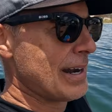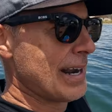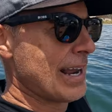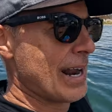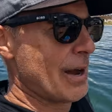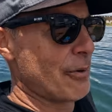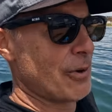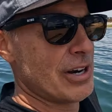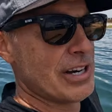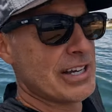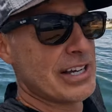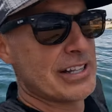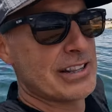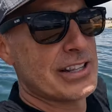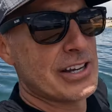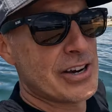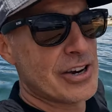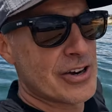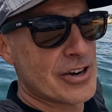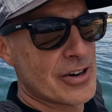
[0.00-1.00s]
And I wanted to get
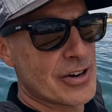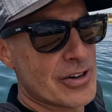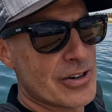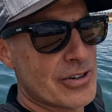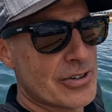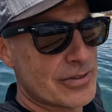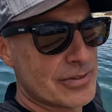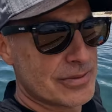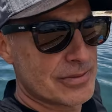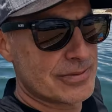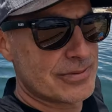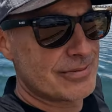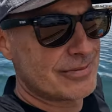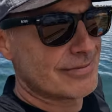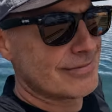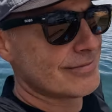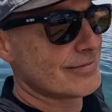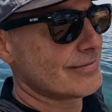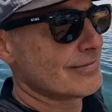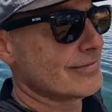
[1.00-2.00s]
their
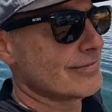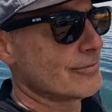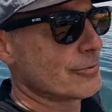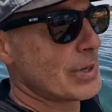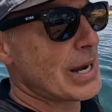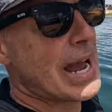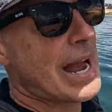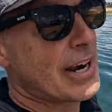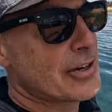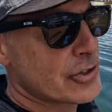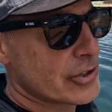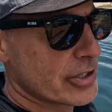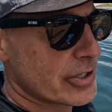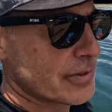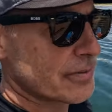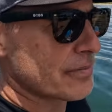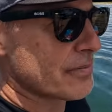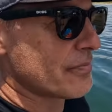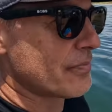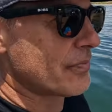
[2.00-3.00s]
reaction.
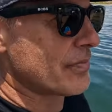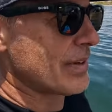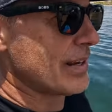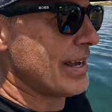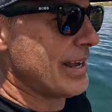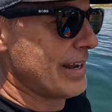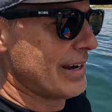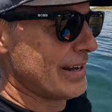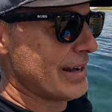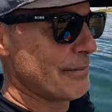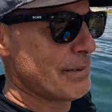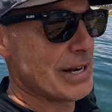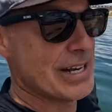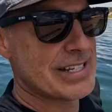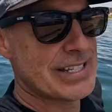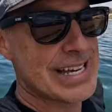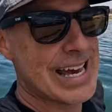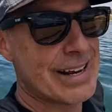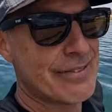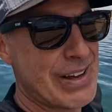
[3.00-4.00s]
And I mean,
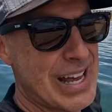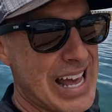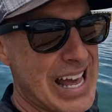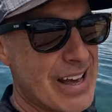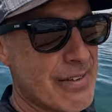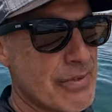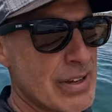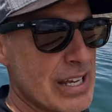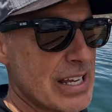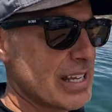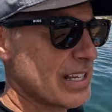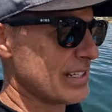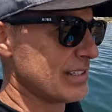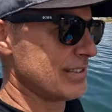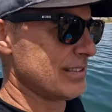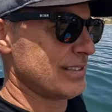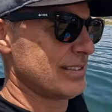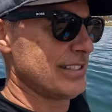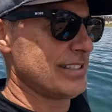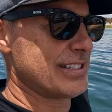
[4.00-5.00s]
it's kind of a heavy,
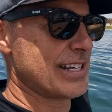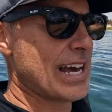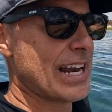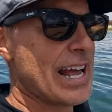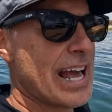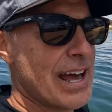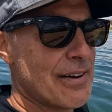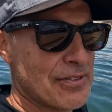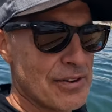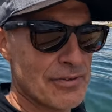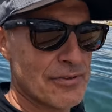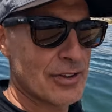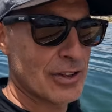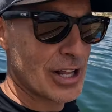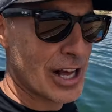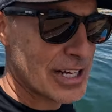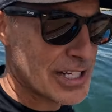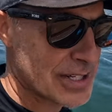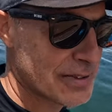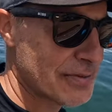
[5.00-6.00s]
it's kind of heavy
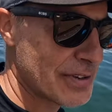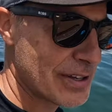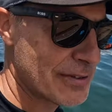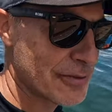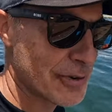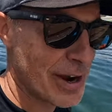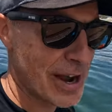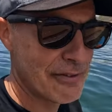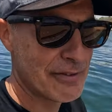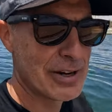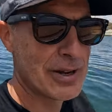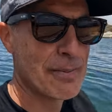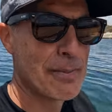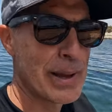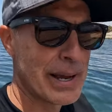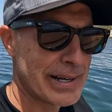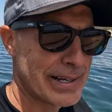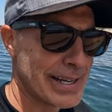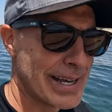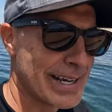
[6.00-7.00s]
philosophy for having a
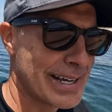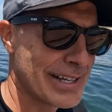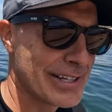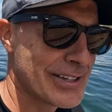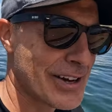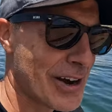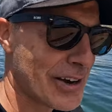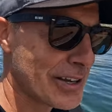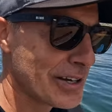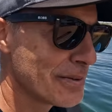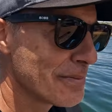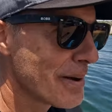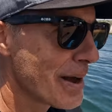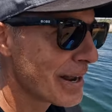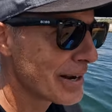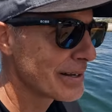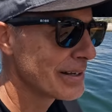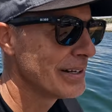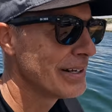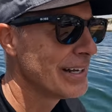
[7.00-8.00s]
picnic and talking
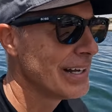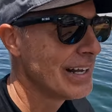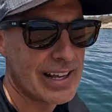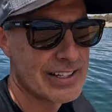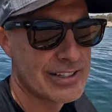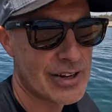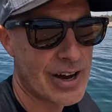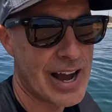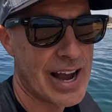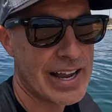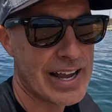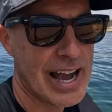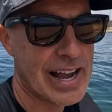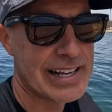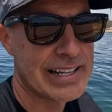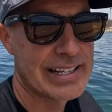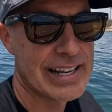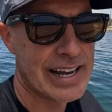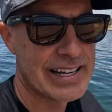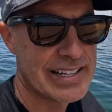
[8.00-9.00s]
about it. So I, I,
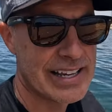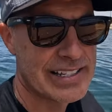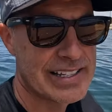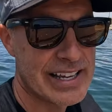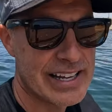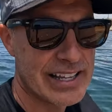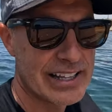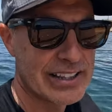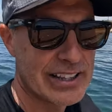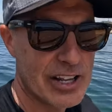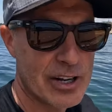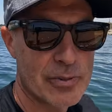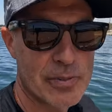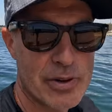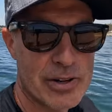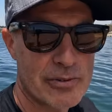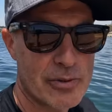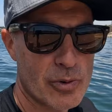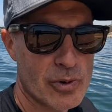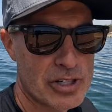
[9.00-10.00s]
I did get a little
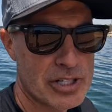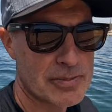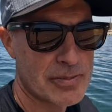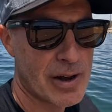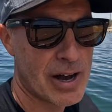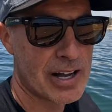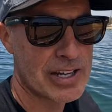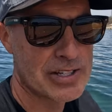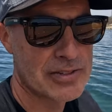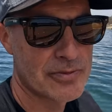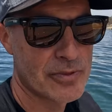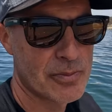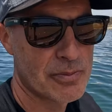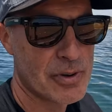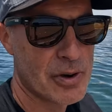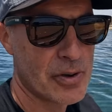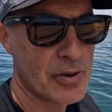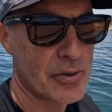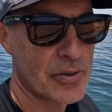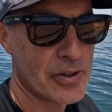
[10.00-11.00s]
bit of a response from
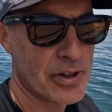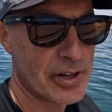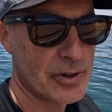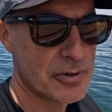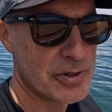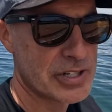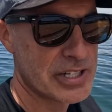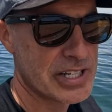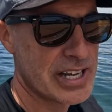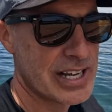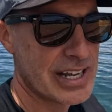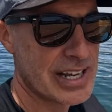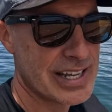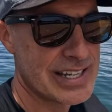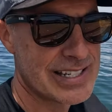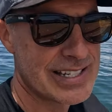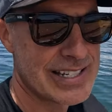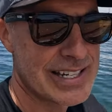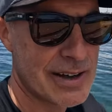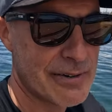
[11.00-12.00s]
both uh, Christina
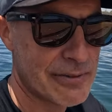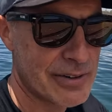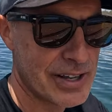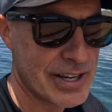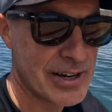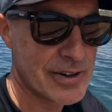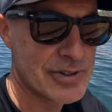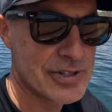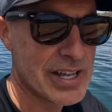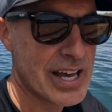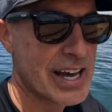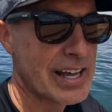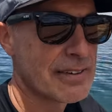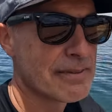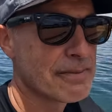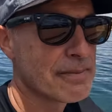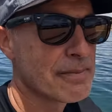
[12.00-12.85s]
and Stephanie. Here's that.